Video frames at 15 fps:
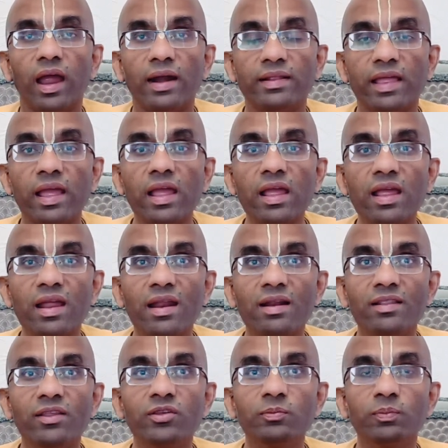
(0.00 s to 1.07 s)
And
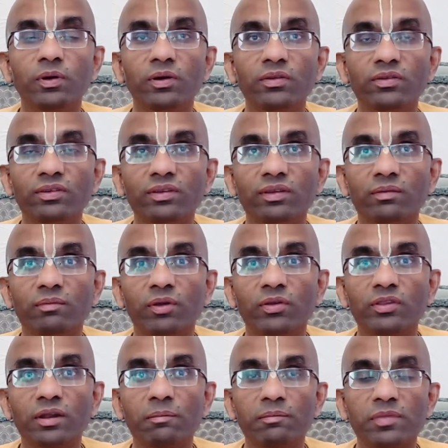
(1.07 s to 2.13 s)
then this person,
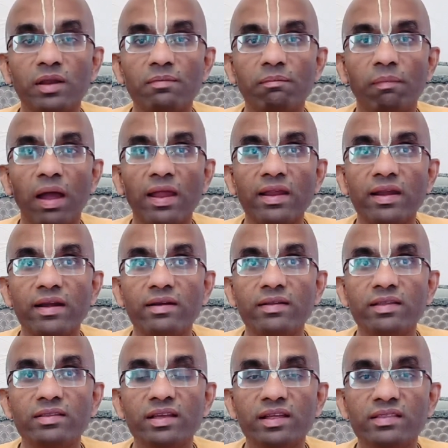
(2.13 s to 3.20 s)
because their then mind
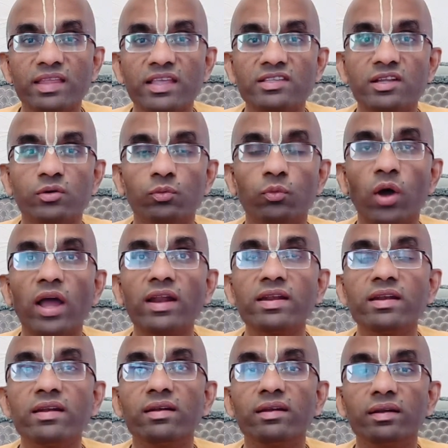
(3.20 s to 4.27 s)
takes that
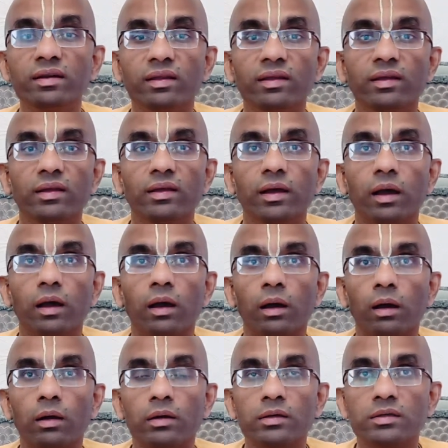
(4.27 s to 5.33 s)
one
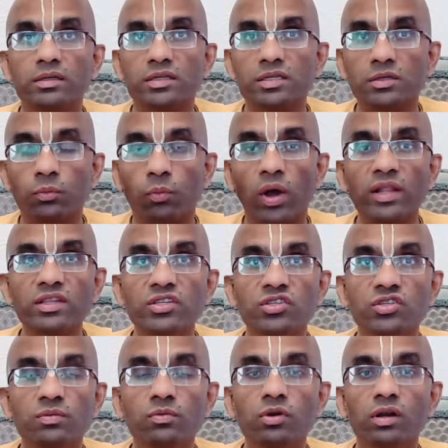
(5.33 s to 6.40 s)
uh, one
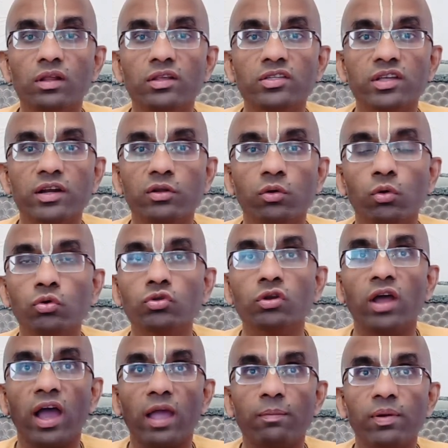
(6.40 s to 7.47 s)
stimulus and goes on
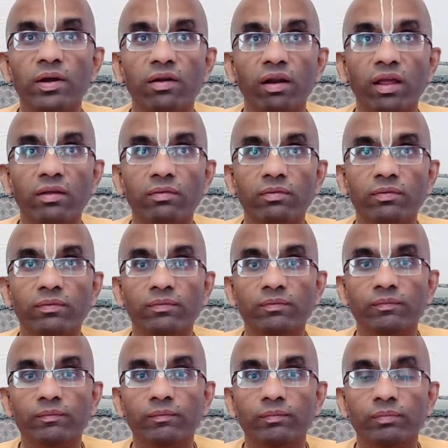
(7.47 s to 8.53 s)
a hyperdrive.
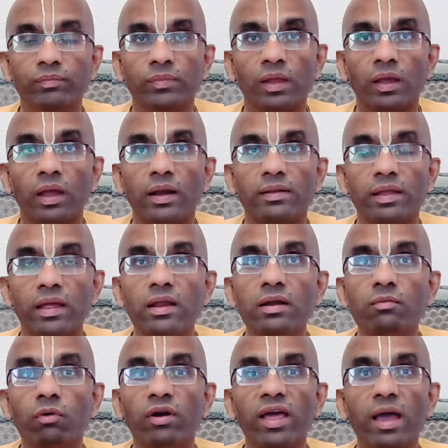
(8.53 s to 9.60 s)
And
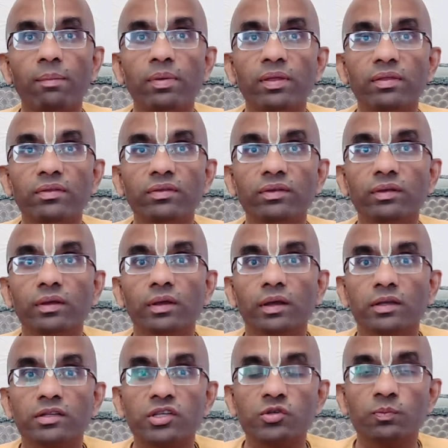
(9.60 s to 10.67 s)
then what happens?
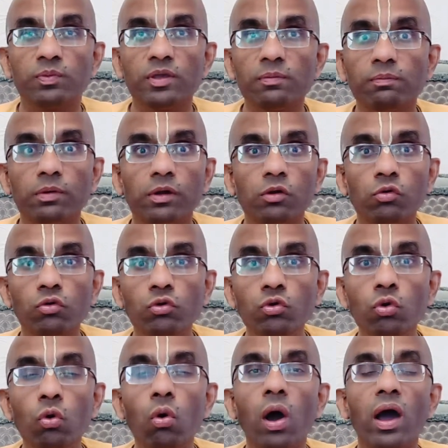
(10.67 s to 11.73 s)
Such people who
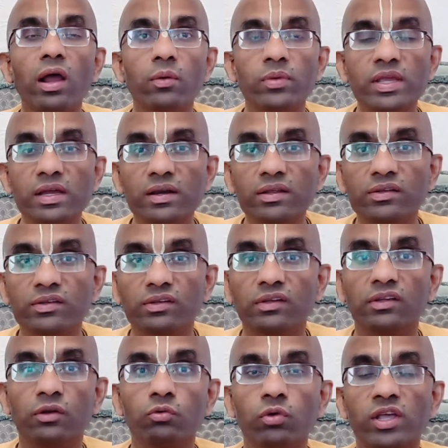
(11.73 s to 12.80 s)
know our
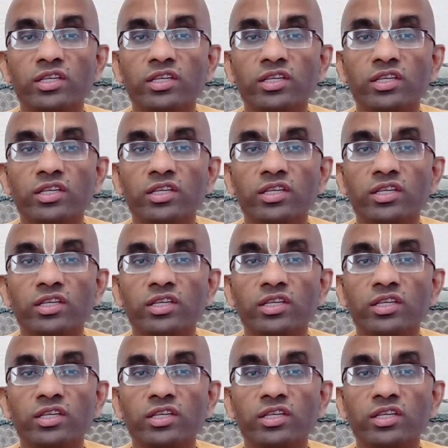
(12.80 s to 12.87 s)
weaknesses and who